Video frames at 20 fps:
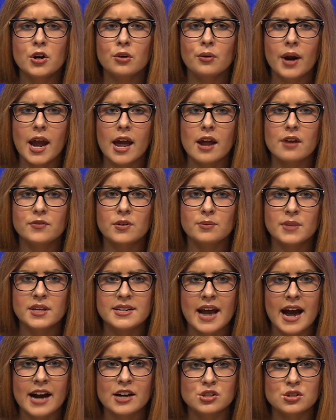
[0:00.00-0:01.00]
grant from the
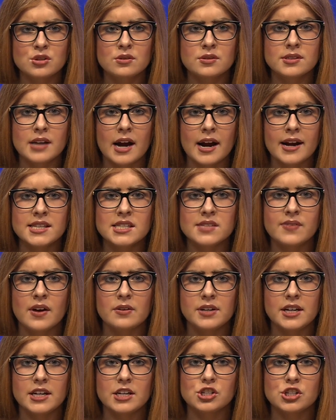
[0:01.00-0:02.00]
National Science
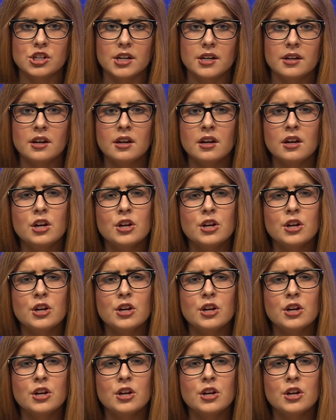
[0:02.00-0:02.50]
Foundation